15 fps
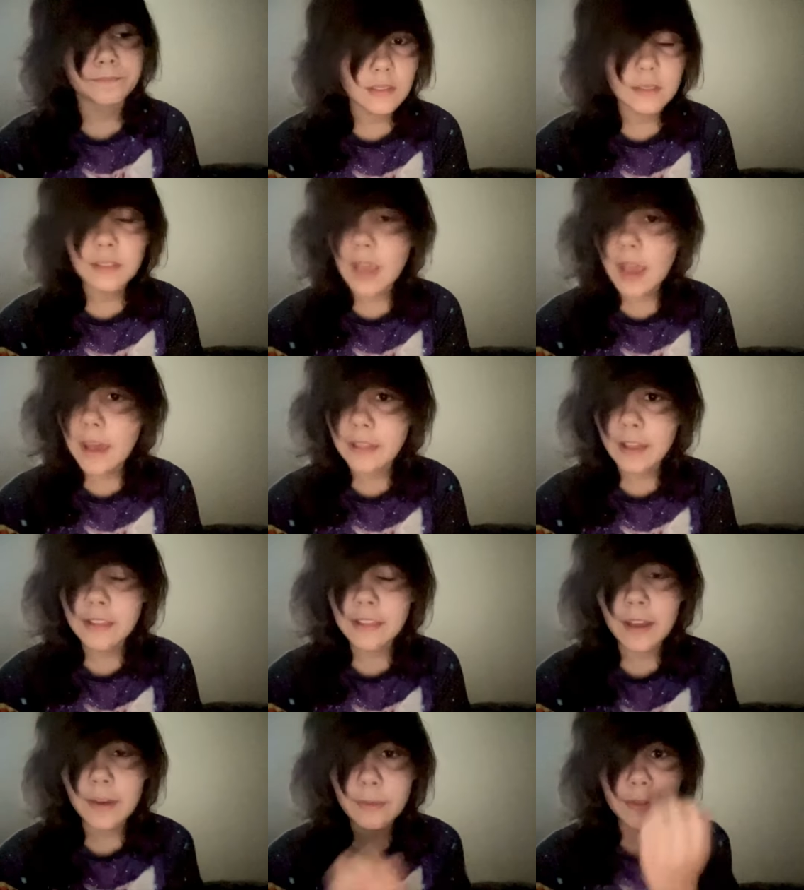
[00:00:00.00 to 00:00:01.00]
Yeah,
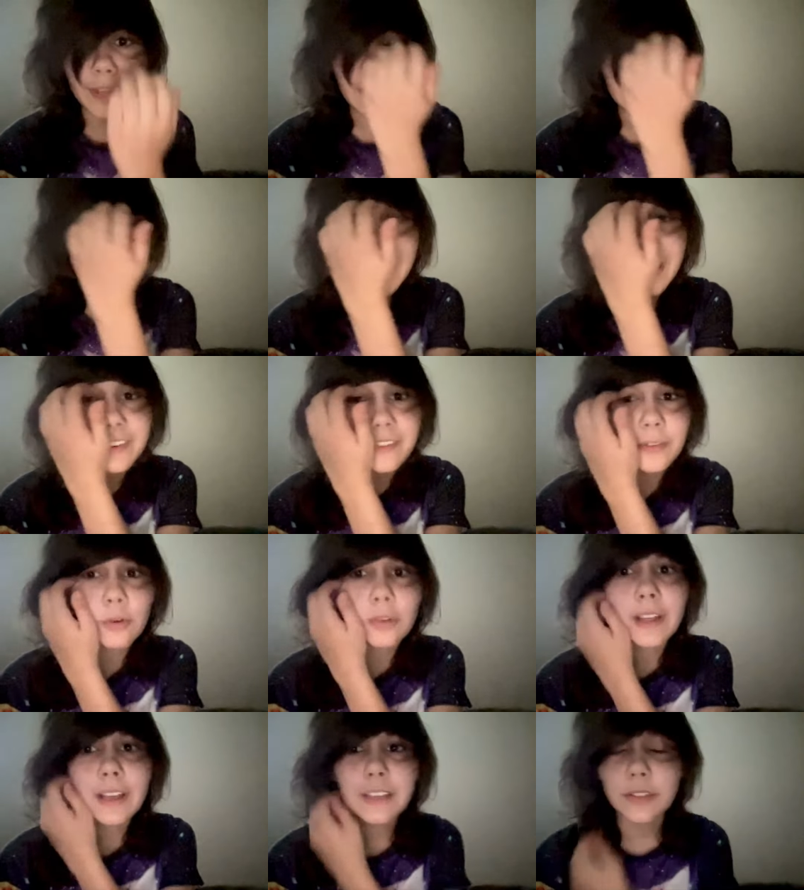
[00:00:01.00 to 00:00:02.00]
that's kind of
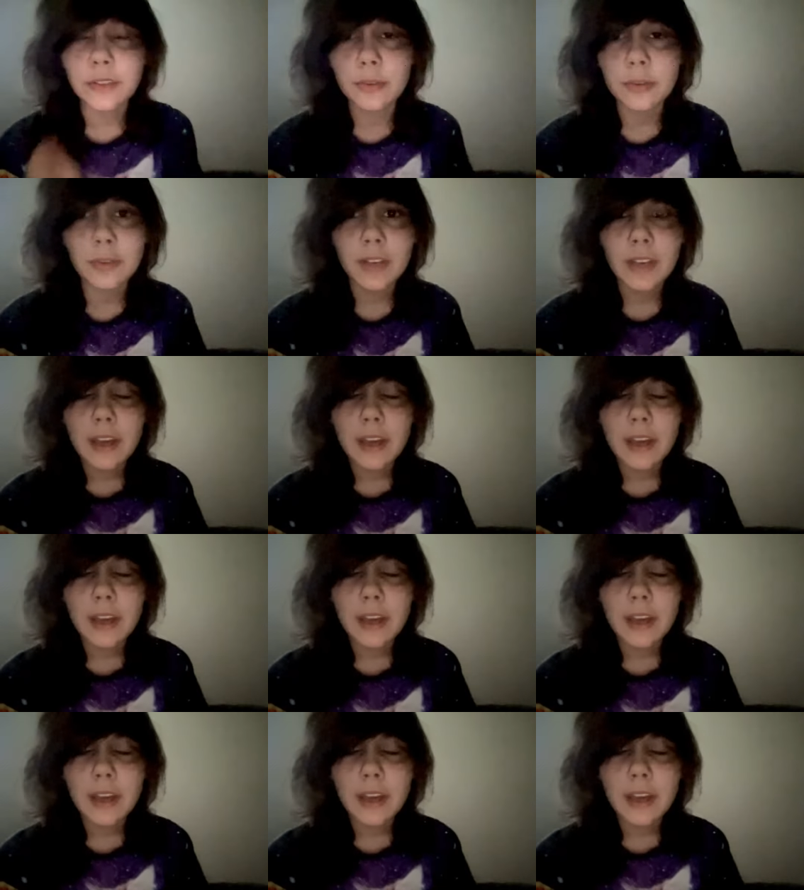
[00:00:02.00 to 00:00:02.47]
all I do.